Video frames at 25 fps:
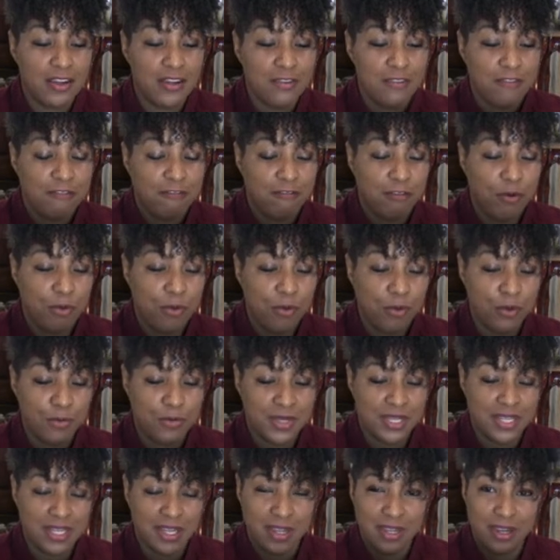
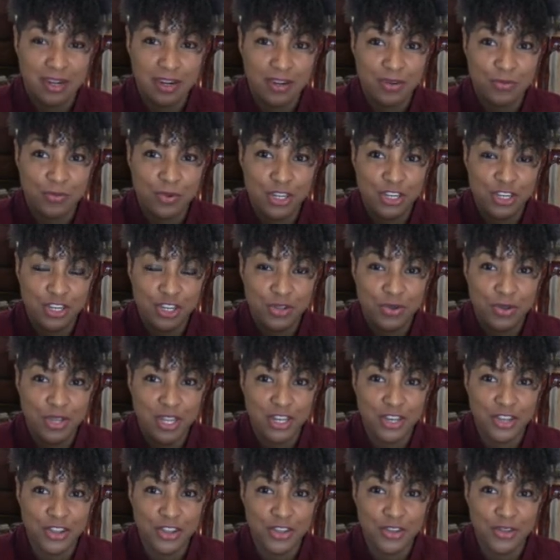forms here, which you
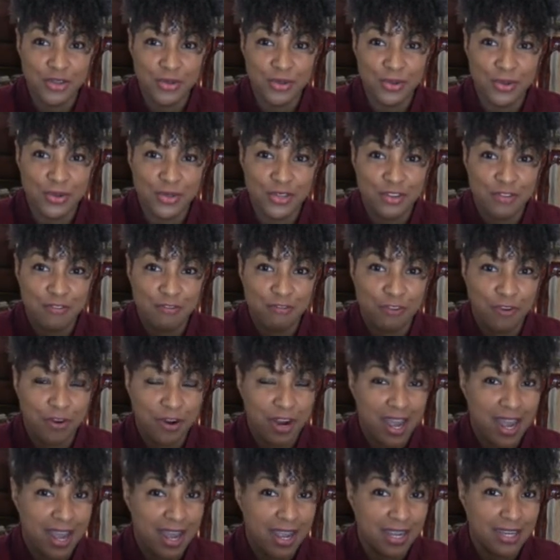can use for
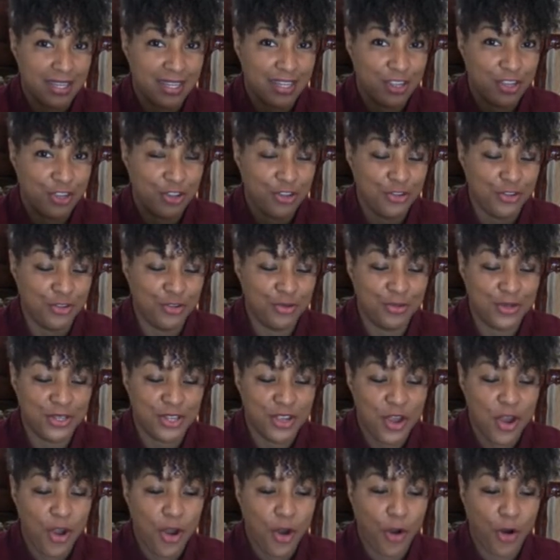ice cubes
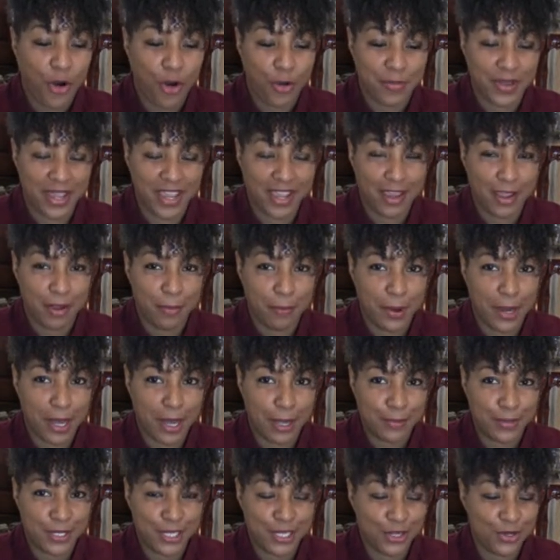or making
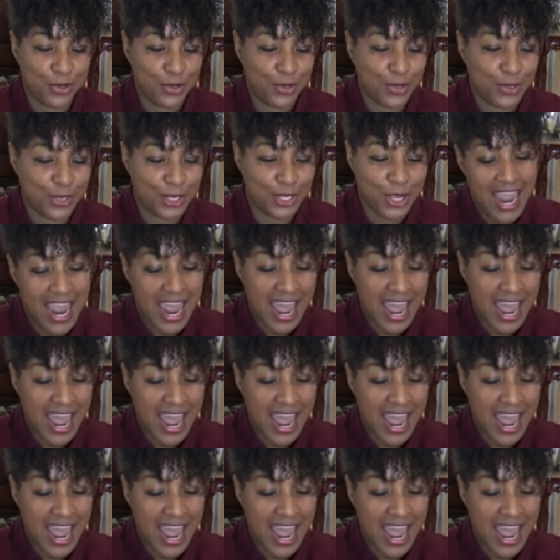popsicles.